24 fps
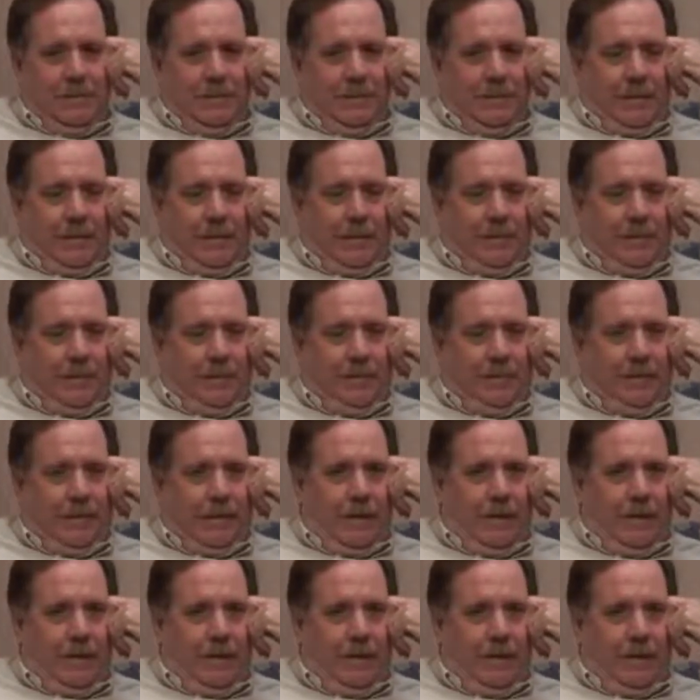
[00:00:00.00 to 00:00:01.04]
I mean, they were
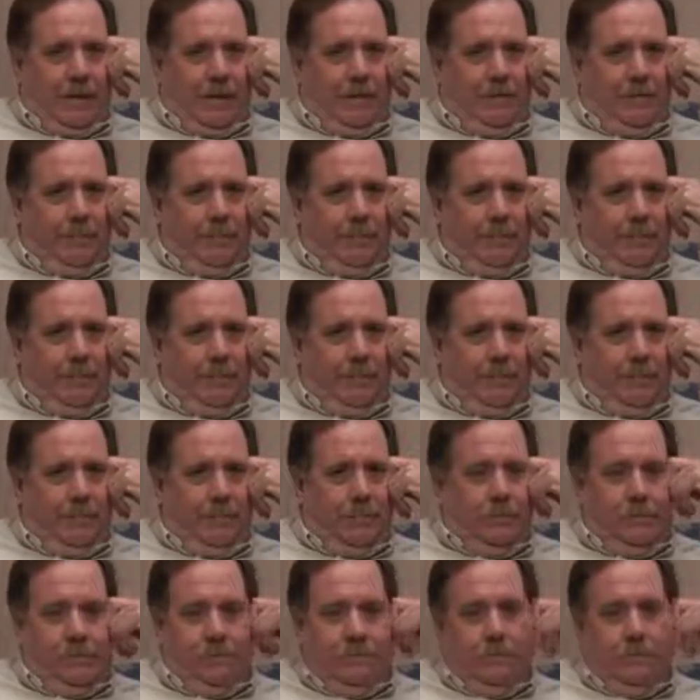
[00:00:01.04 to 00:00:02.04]
finding that people,